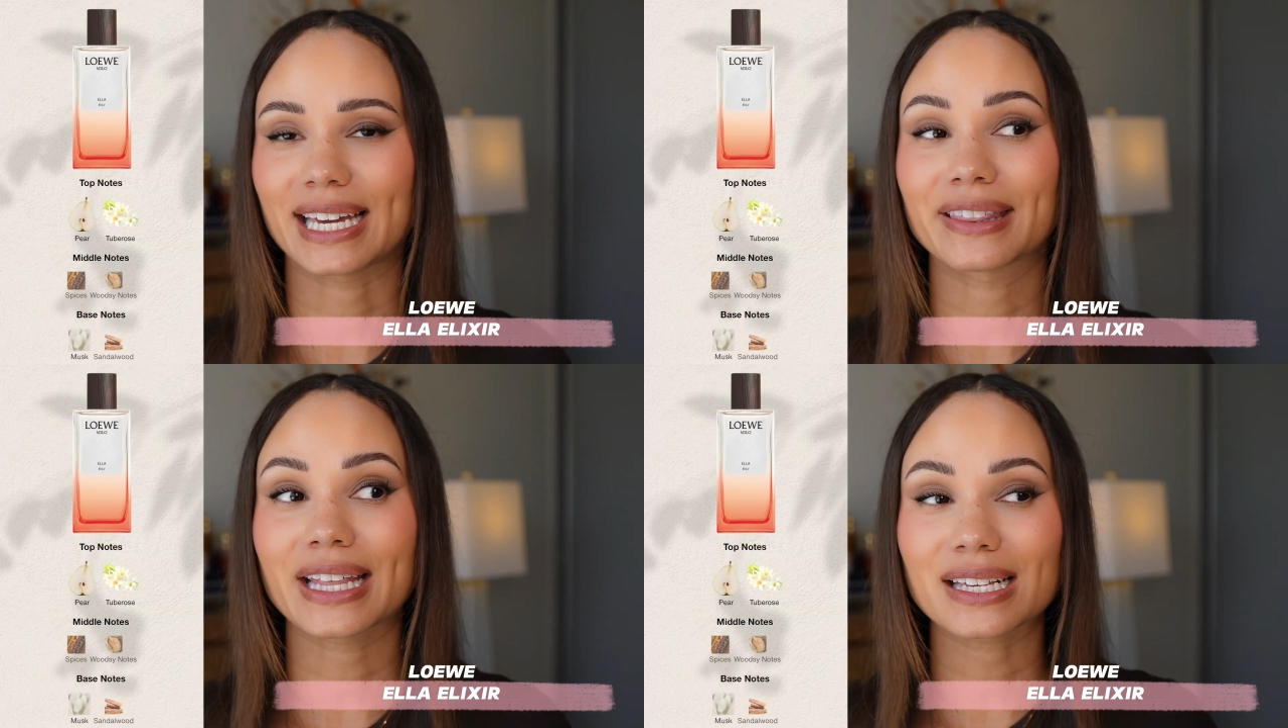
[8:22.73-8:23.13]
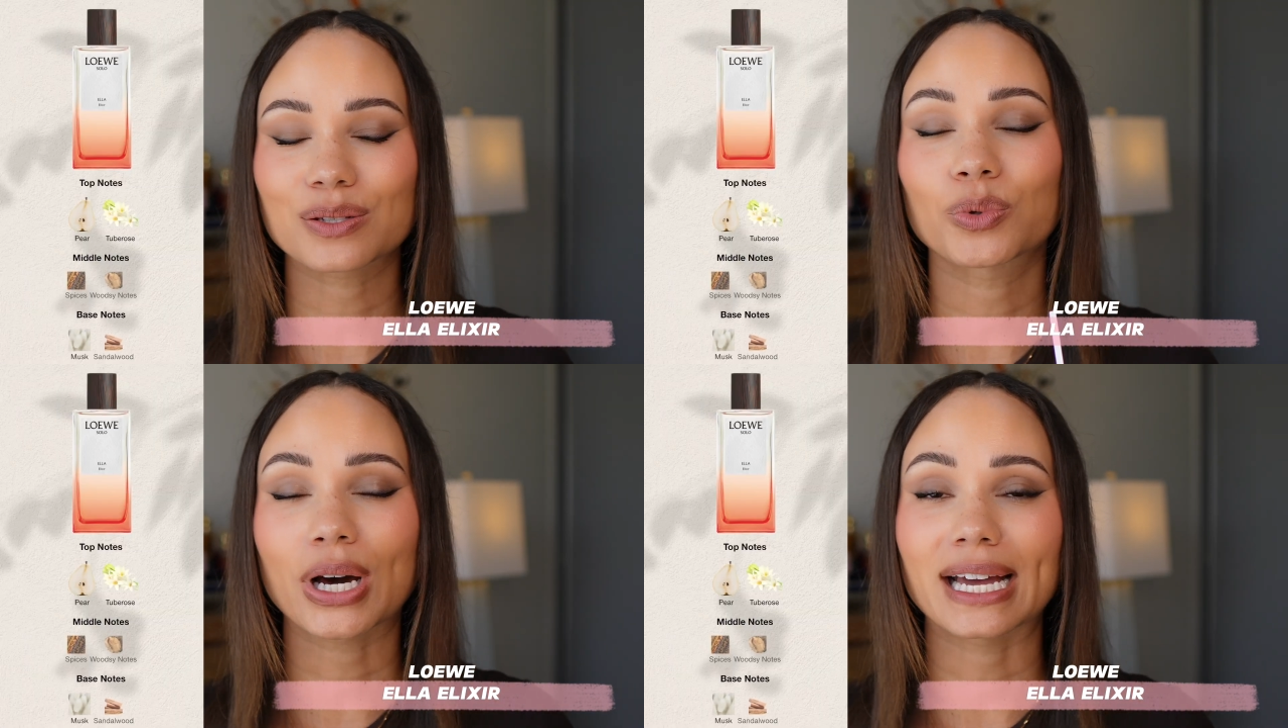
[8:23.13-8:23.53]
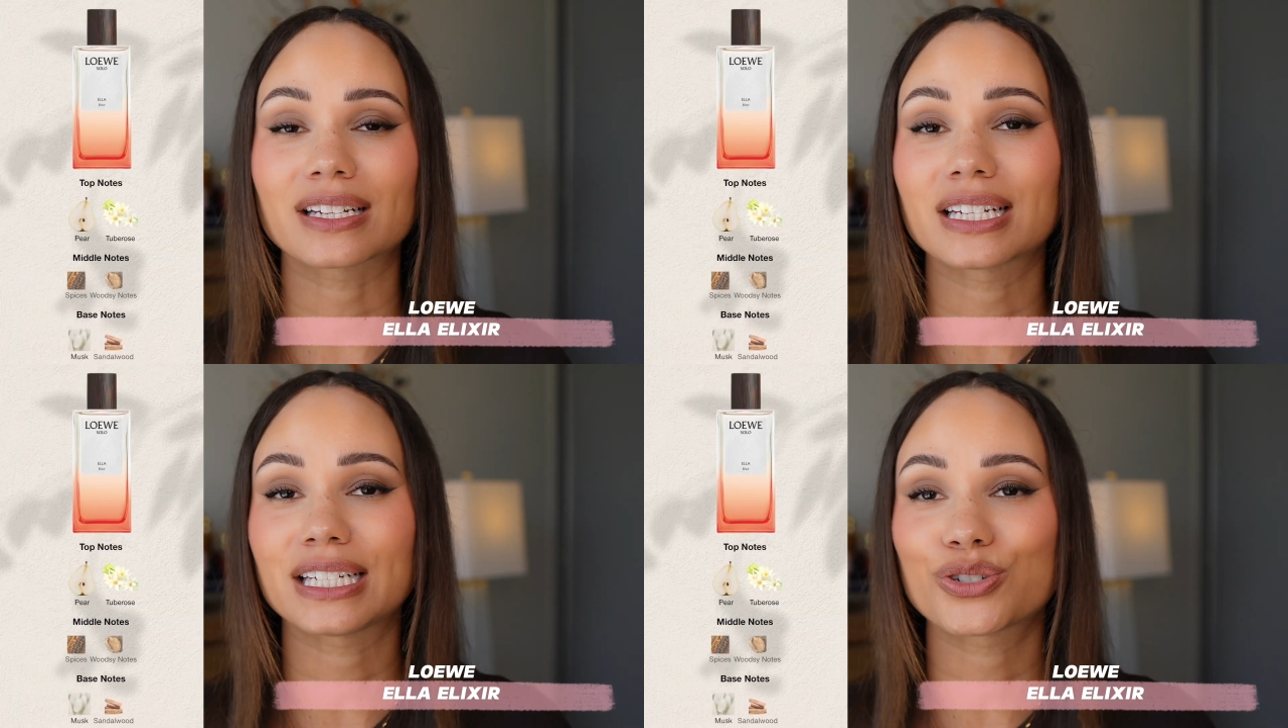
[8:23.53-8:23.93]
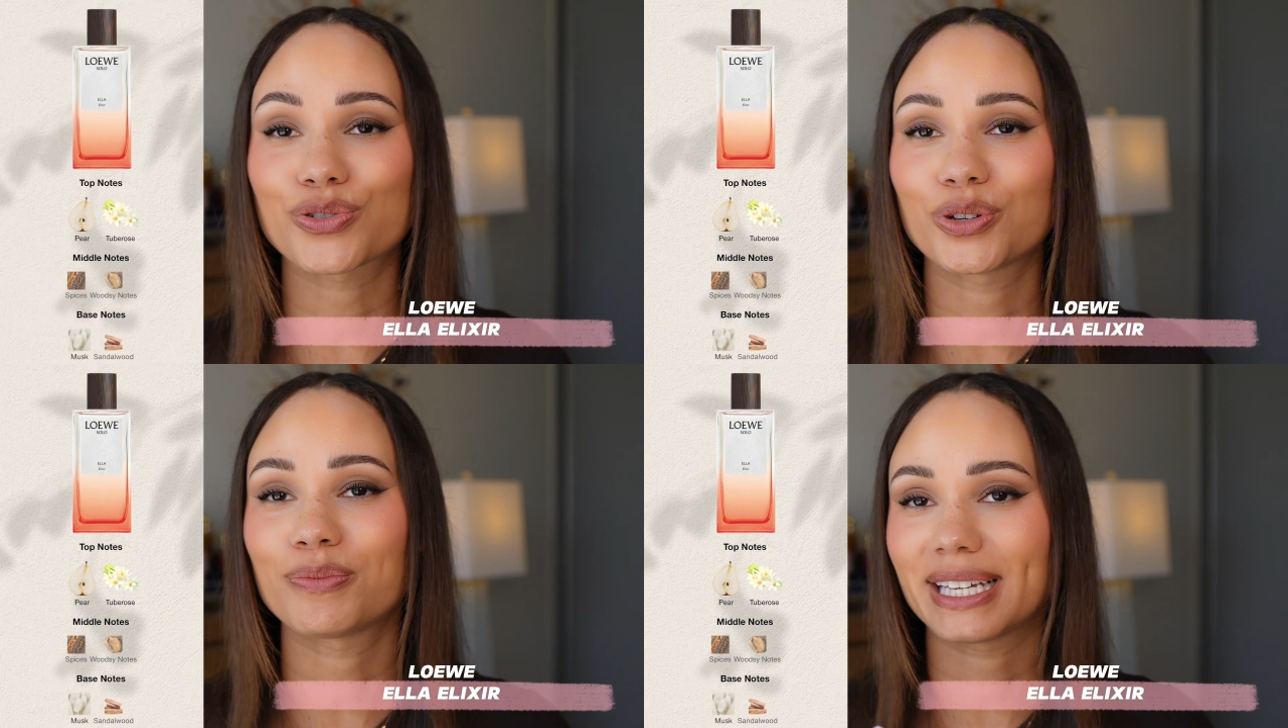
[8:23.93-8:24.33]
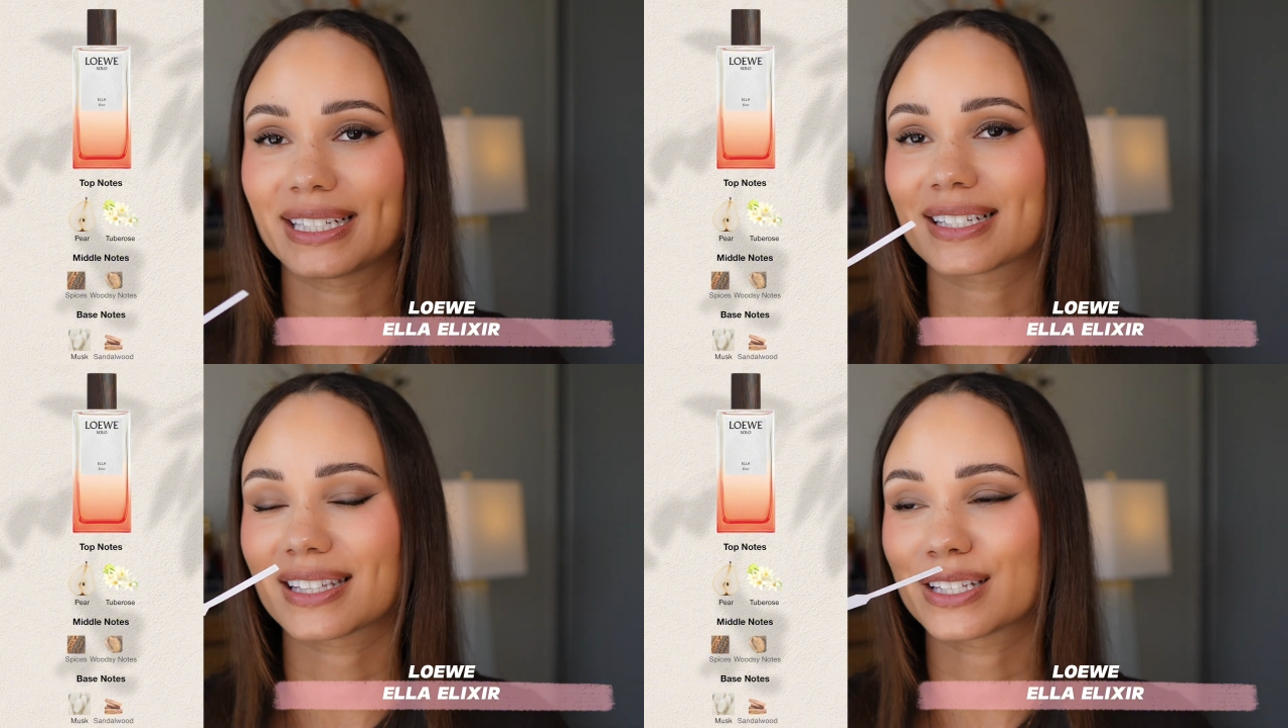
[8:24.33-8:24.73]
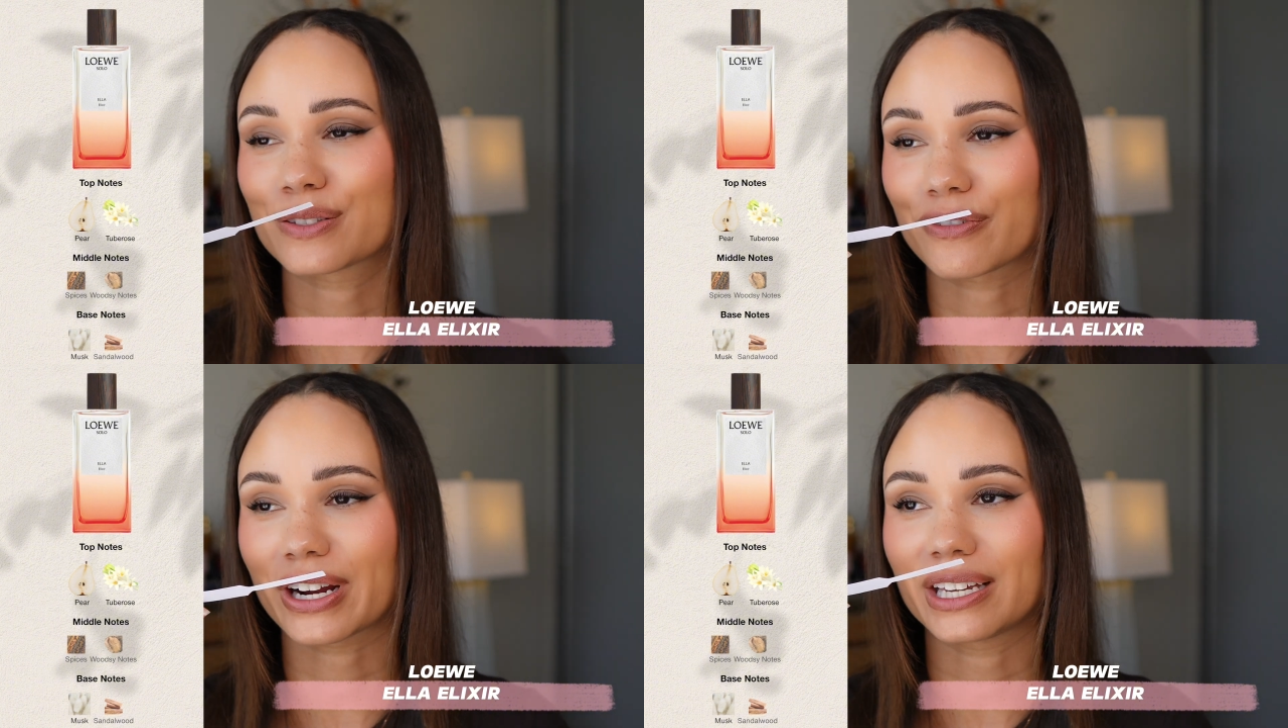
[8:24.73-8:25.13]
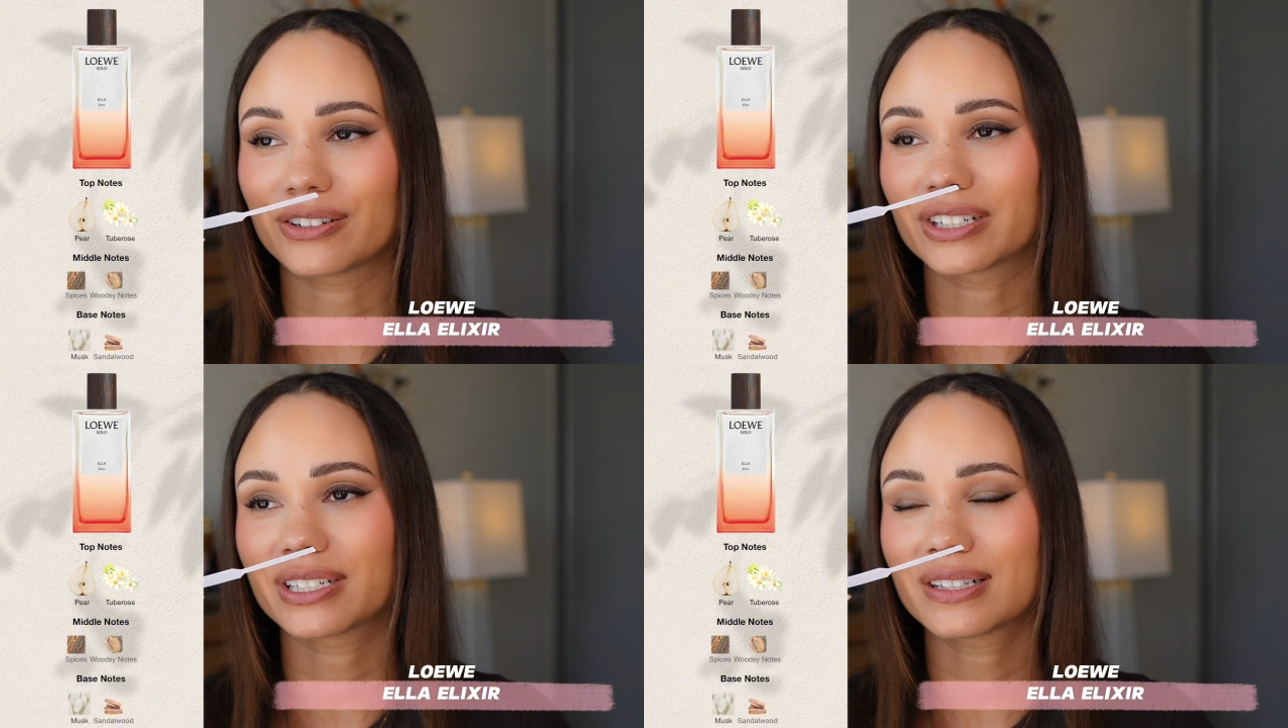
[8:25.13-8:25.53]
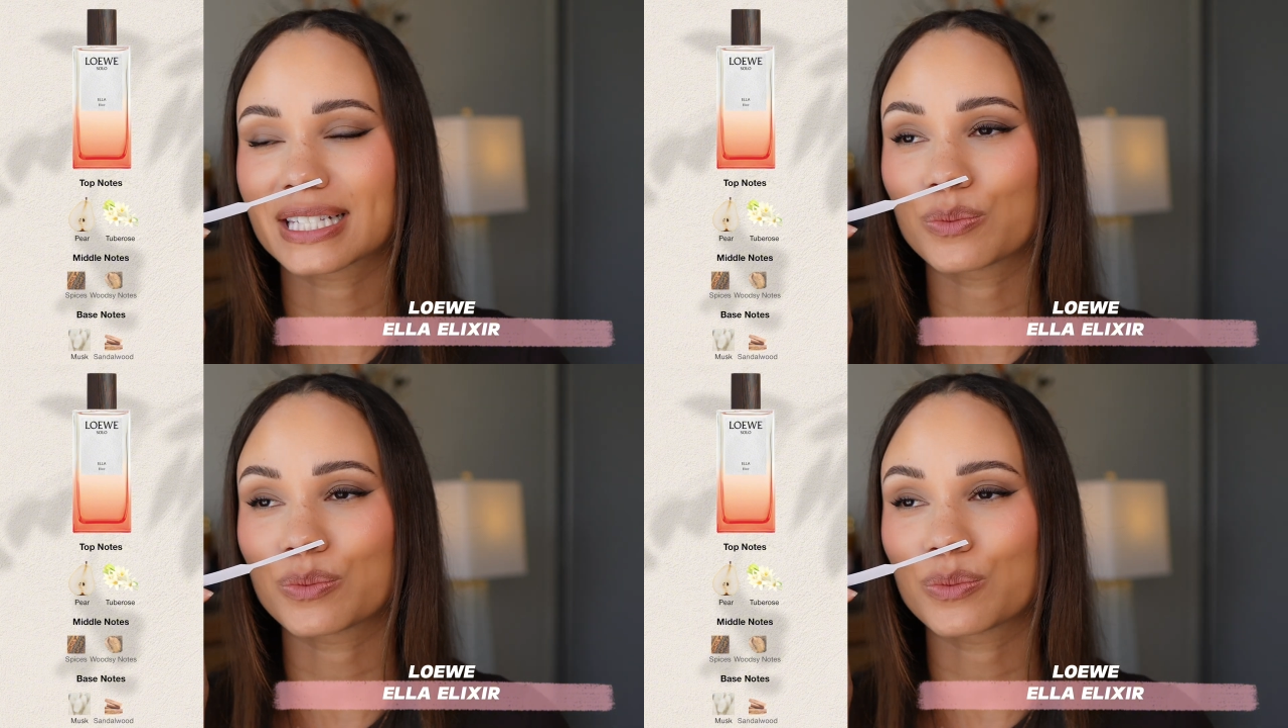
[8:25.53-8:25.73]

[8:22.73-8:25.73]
and that's what actually drew me into this fragrance.